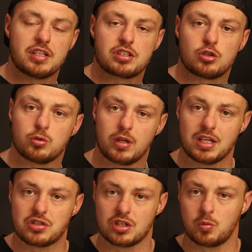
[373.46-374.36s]
in this
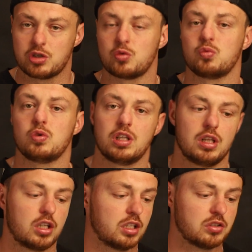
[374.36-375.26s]
creation, what you're really
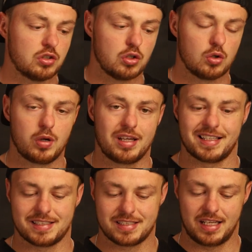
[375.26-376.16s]
looking to do,
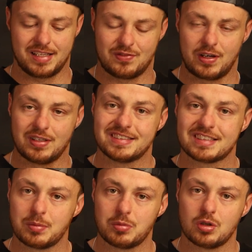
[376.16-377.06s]
like I said, is very
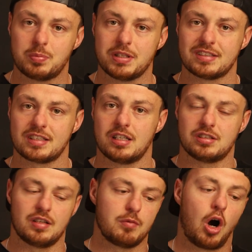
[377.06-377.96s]
similar pieces of
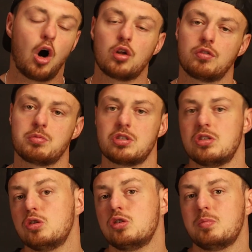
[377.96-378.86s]
content. All of them should
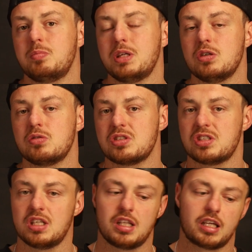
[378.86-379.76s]
be
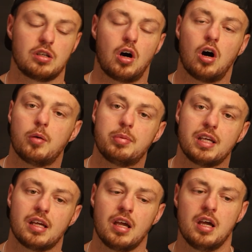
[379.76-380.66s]
UGC. They could all
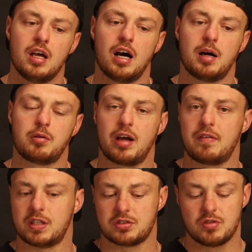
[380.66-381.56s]
be um,
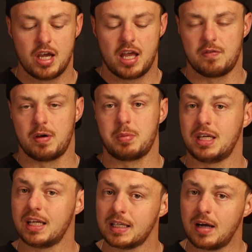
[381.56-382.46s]
graphics. In the very
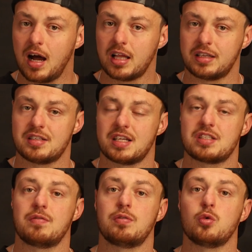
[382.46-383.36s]
beginning, I like to
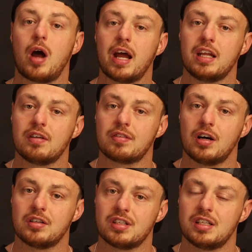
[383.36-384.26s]
test a variety of
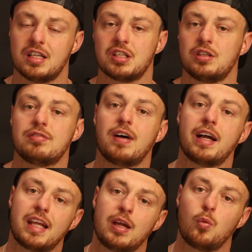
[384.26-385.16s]
content until you
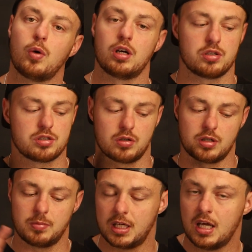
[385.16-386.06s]
find a winner. So it
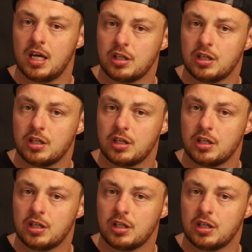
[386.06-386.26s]
could be